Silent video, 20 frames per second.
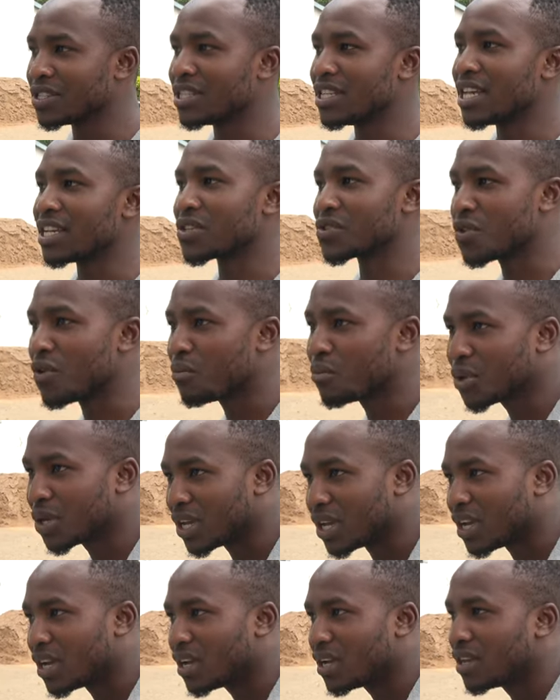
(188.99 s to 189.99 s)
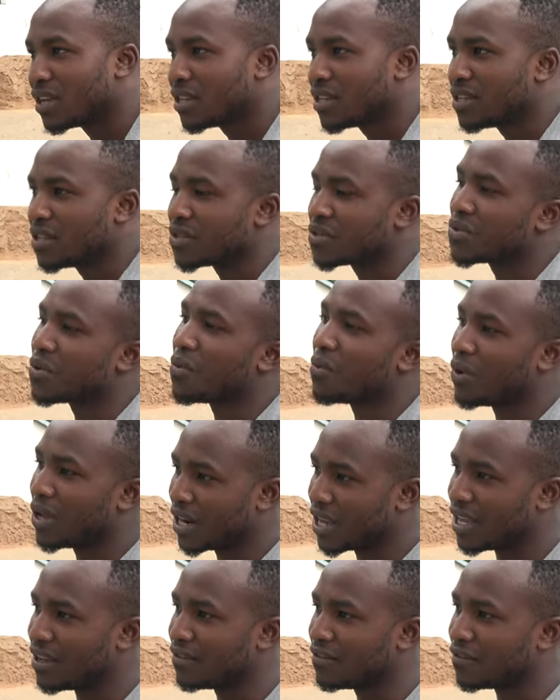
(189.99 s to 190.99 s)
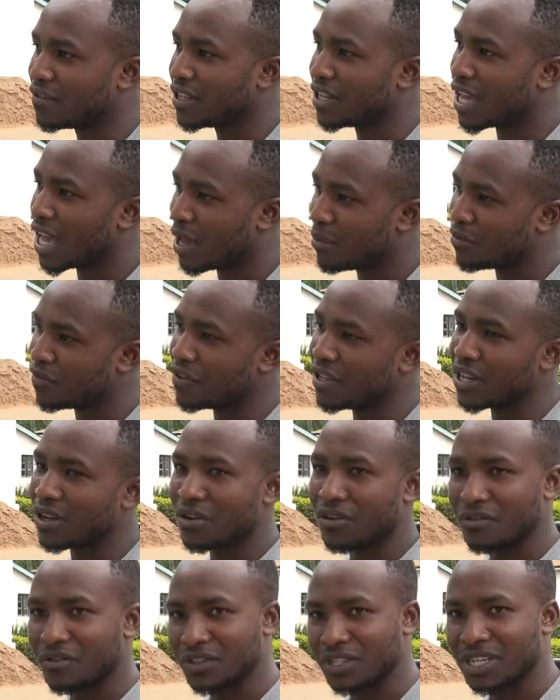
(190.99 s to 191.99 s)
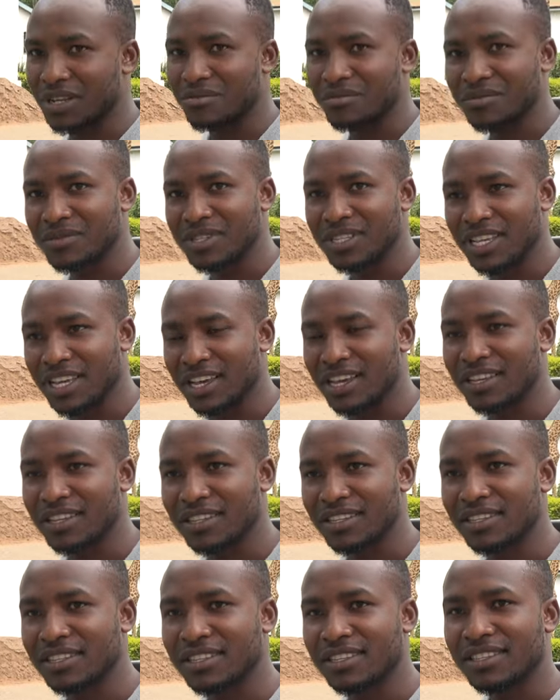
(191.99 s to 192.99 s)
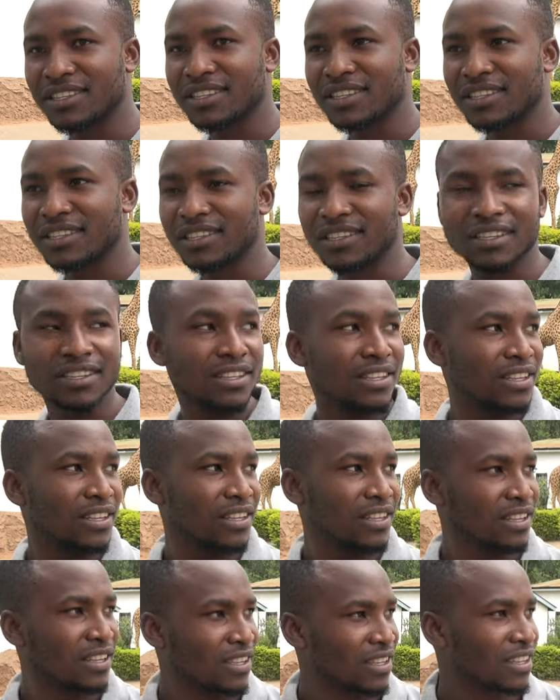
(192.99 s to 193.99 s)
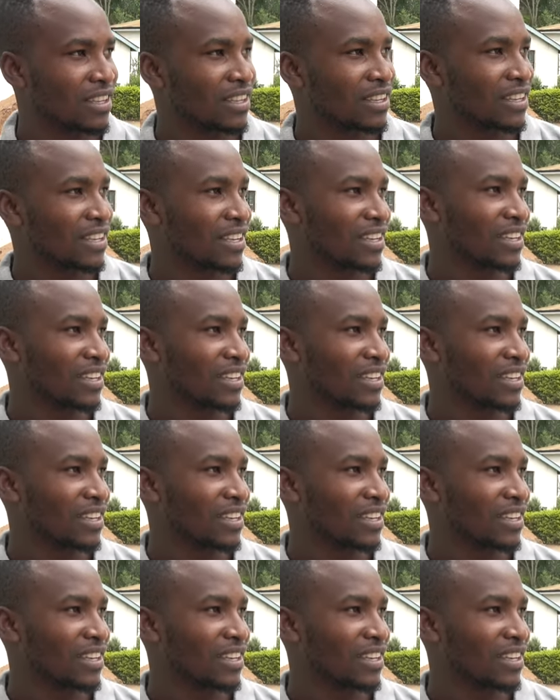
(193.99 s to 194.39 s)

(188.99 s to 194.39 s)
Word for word: They are so big. So welcome, feel happy, feel comfortable. Yeah. Where are the lions?